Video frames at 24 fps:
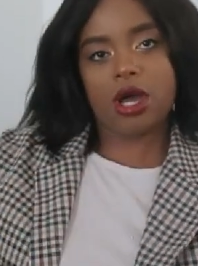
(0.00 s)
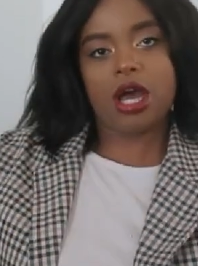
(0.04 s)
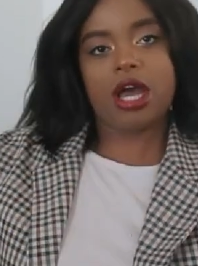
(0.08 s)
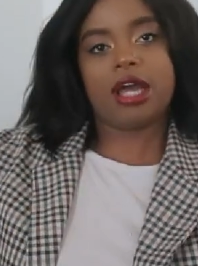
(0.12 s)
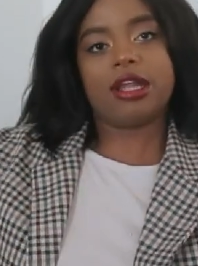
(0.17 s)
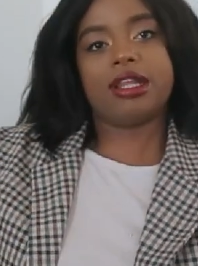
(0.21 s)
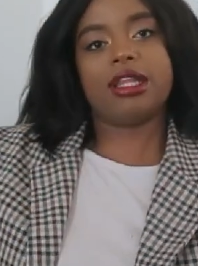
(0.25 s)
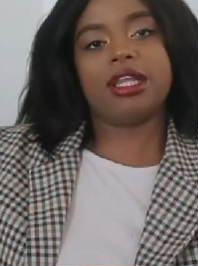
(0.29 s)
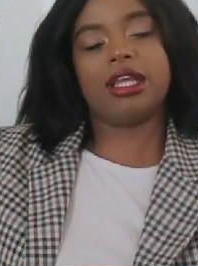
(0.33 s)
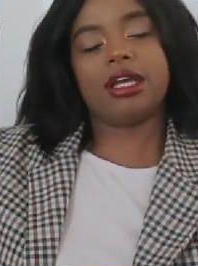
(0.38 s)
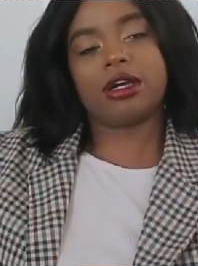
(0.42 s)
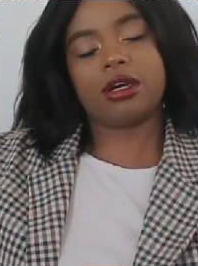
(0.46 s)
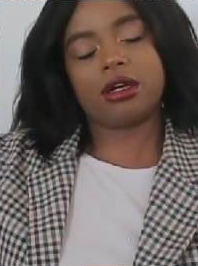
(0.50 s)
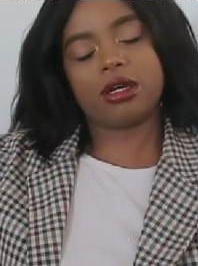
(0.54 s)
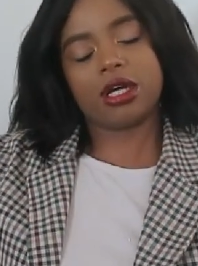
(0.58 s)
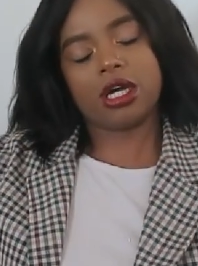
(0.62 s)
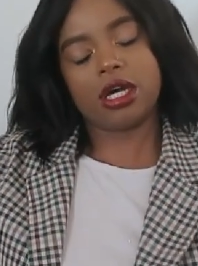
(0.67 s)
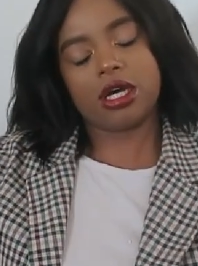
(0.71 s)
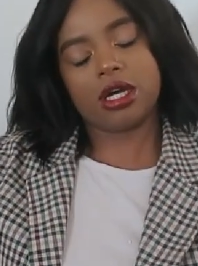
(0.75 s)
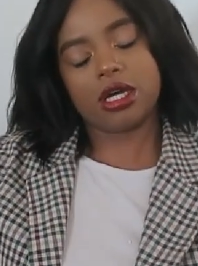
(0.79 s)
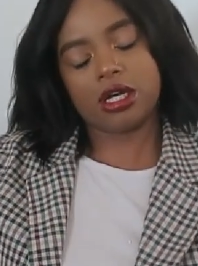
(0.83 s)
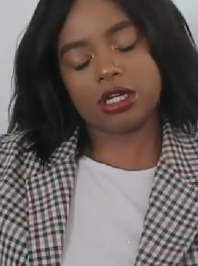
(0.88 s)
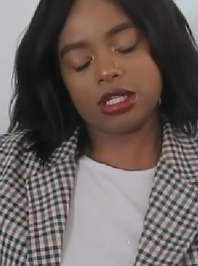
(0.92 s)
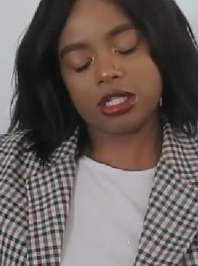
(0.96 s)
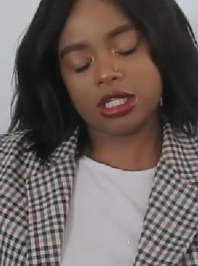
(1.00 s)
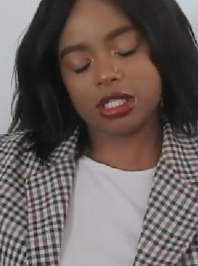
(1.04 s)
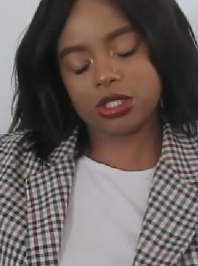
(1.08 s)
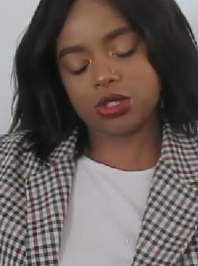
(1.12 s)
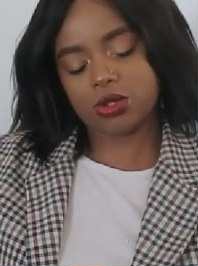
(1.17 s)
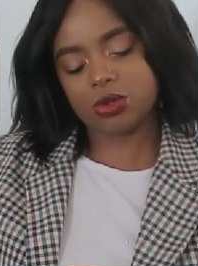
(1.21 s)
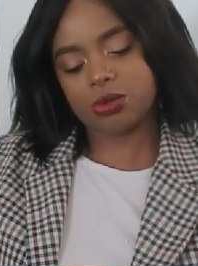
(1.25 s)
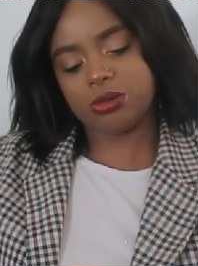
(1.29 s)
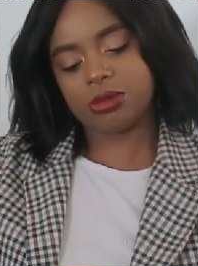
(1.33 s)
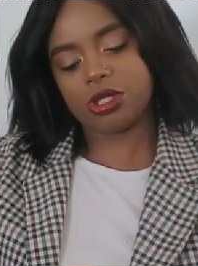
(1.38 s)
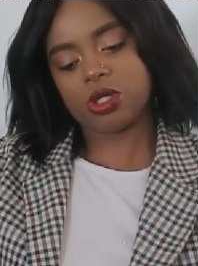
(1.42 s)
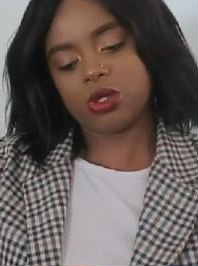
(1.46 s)
I think they
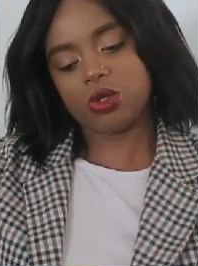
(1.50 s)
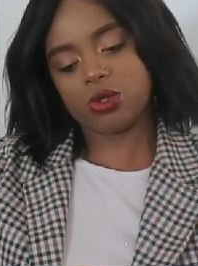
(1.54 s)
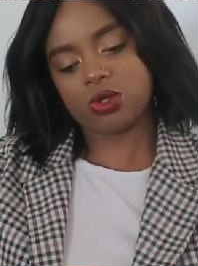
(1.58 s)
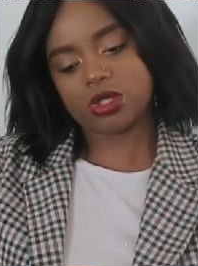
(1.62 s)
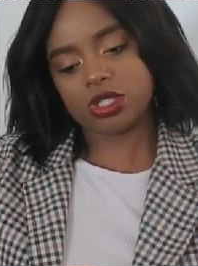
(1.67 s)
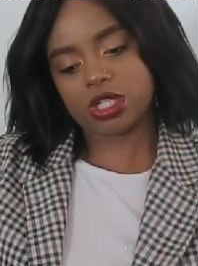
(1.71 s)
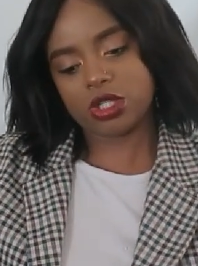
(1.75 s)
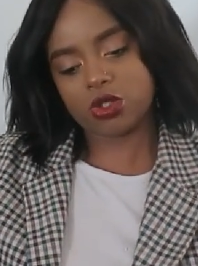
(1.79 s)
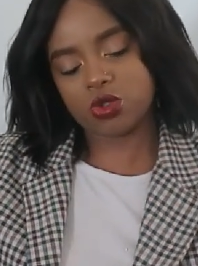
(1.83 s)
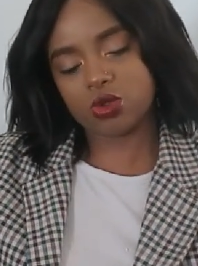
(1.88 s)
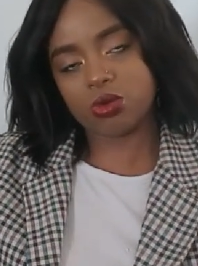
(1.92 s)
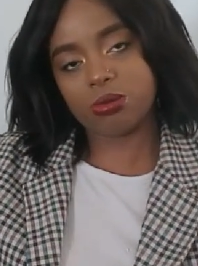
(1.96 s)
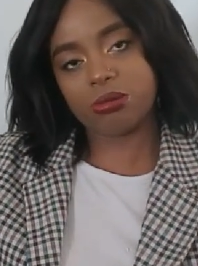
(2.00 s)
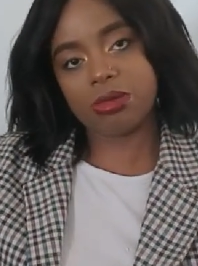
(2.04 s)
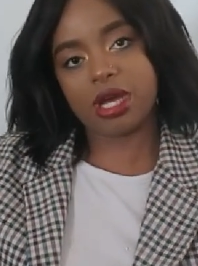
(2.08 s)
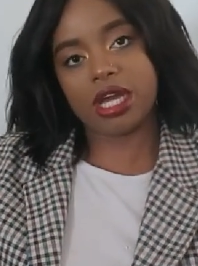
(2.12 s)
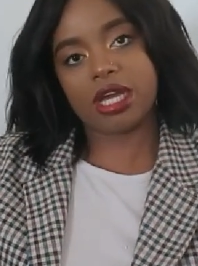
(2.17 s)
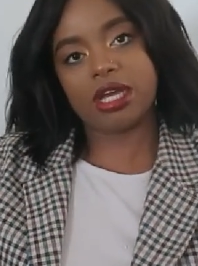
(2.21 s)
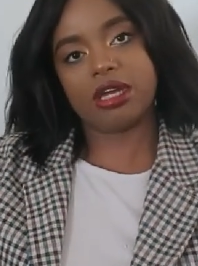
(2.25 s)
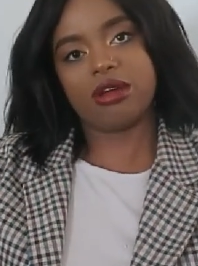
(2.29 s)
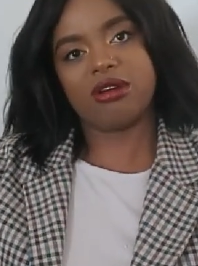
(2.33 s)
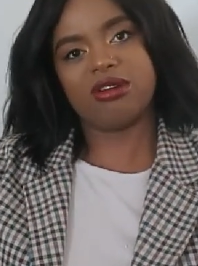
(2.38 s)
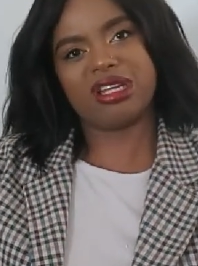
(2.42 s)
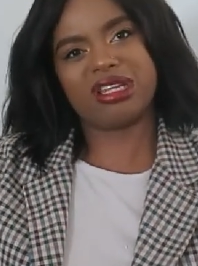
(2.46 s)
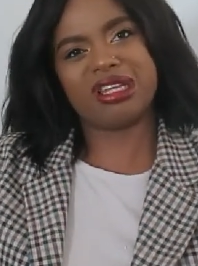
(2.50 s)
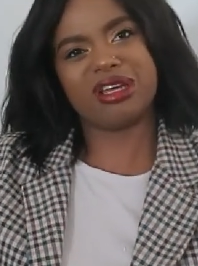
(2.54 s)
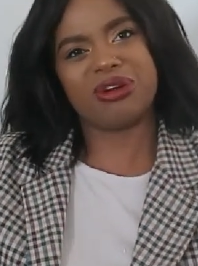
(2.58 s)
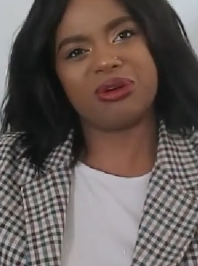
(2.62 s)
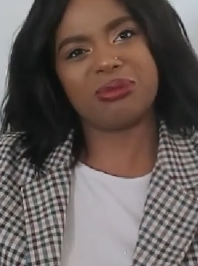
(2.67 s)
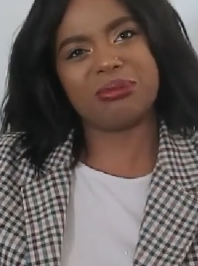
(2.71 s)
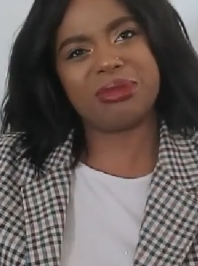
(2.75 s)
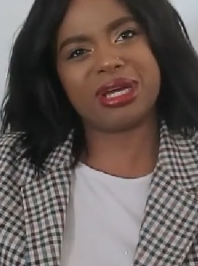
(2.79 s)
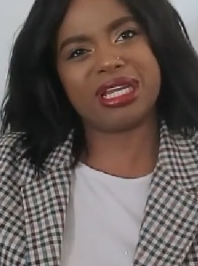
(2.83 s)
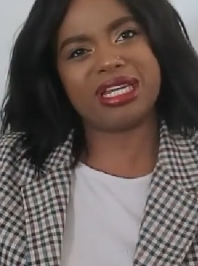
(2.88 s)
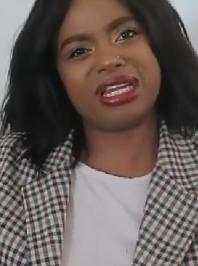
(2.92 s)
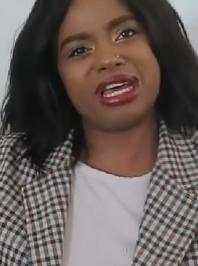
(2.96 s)
told me closer to my
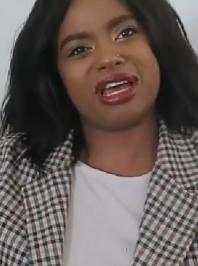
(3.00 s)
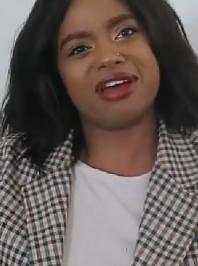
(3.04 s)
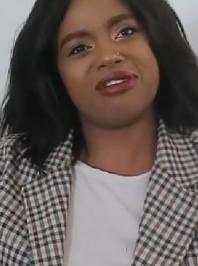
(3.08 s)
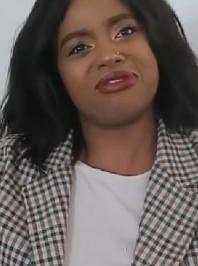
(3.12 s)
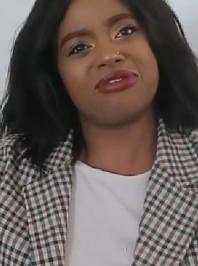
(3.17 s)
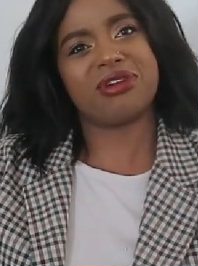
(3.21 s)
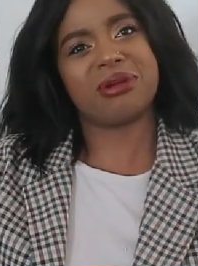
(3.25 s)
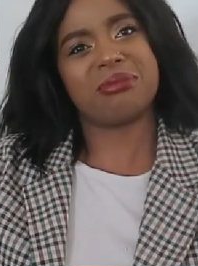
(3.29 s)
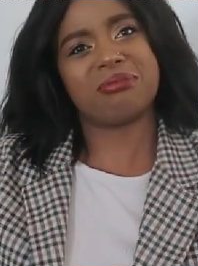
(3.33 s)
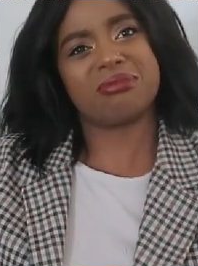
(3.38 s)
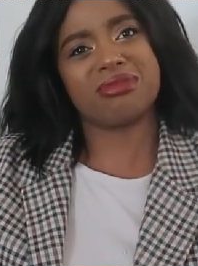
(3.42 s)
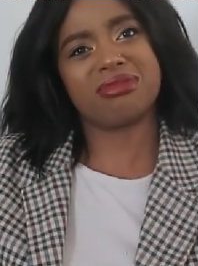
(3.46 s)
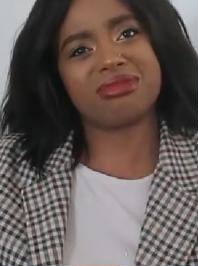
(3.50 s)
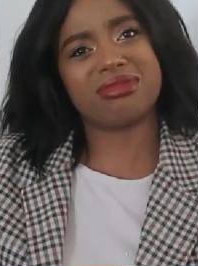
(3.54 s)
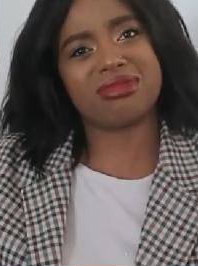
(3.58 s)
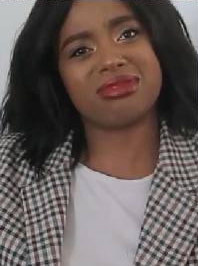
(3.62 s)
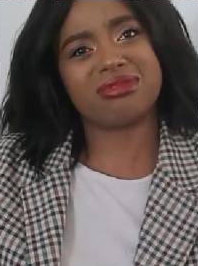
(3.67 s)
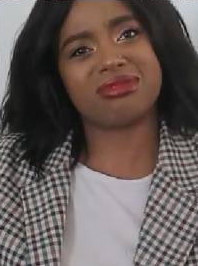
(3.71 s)
diaphragm,